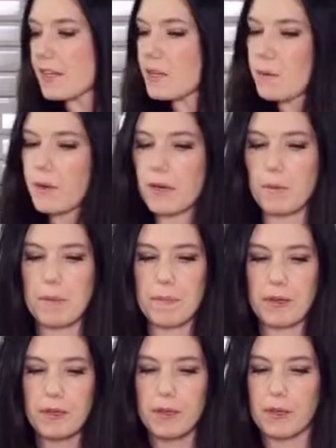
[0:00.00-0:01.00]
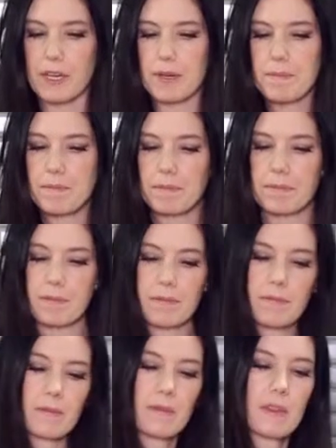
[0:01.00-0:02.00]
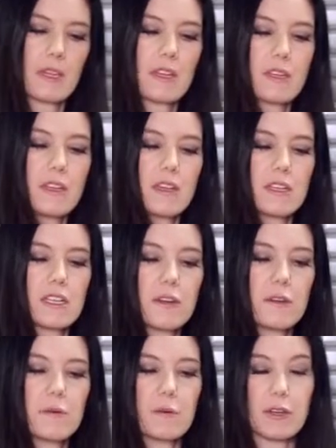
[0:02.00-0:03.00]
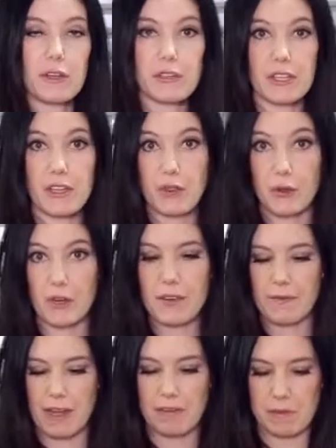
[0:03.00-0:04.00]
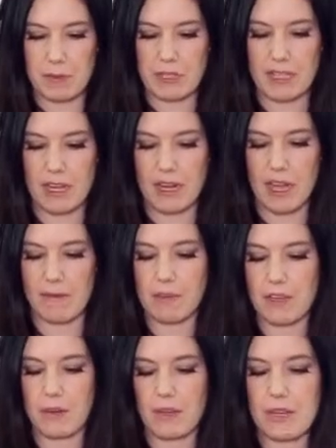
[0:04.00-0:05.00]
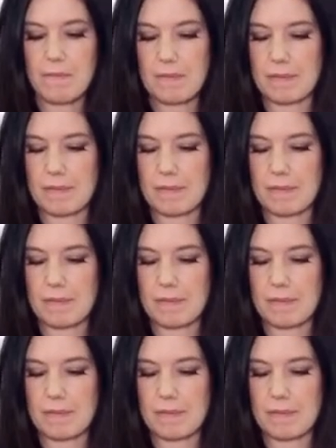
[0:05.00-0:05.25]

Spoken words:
then you want to whip your cream. So we're using 35% heavy cream.